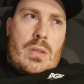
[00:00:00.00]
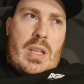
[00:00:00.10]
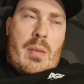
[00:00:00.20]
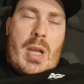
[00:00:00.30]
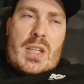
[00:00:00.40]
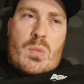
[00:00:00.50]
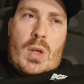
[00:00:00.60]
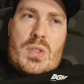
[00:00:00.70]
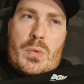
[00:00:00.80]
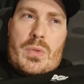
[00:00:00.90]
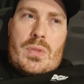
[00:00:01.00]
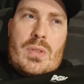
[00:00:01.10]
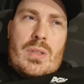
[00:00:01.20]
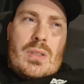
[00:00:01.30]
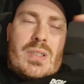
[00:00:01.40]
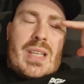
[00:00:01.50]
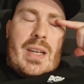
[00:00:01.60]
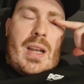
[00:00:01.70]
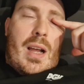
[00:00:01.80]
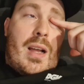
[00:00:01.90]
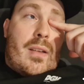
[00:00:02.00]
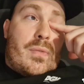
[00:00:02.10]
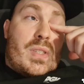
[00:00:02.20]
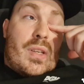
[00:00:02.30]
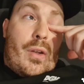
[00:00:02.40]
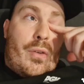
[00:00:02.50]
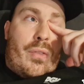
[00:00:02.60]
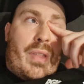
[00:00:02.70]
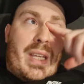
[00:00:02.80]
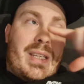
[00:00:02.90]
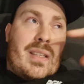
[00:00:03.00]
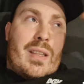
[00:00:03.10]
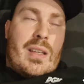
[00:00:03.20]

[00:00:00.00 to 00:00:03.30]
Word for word: Air Max ones are ten and a half, so they,